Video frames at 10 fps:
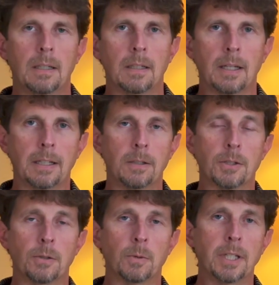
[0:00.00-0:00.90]
I'd
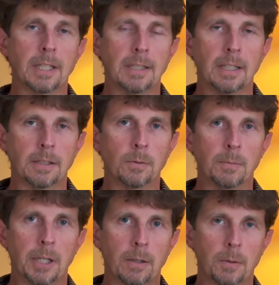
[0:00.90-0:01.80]
also reconnected
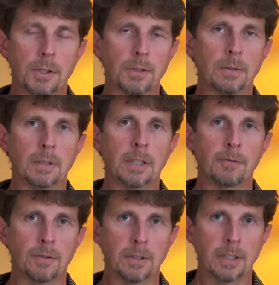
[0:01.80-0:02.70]
with my original
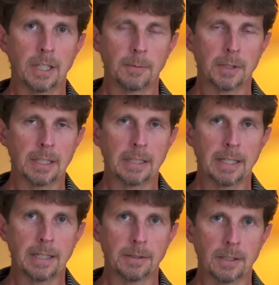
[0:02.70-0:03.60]
love for the game that I'd
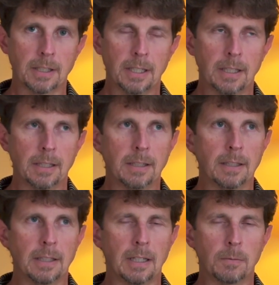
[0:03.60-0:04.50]
had as a kid,
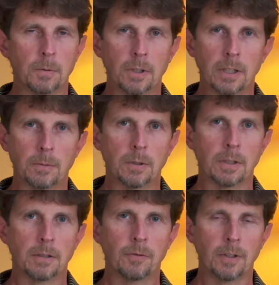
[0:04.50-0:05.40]
and I really
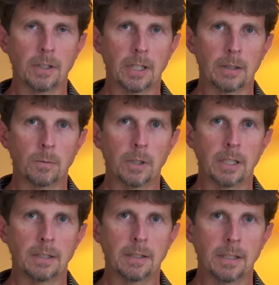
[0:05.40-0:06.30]
wanted to figure out a
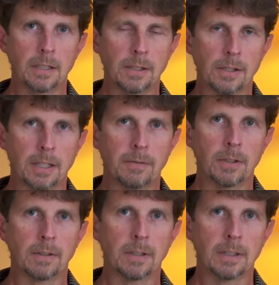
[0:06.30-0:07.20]
way to teach
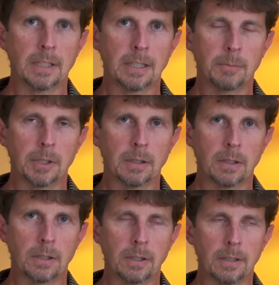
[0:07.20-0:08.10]
everything that I'd been
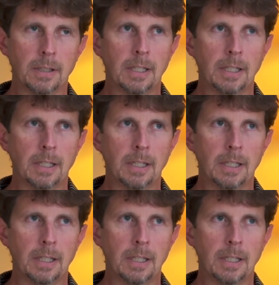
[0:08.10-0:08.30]
learning.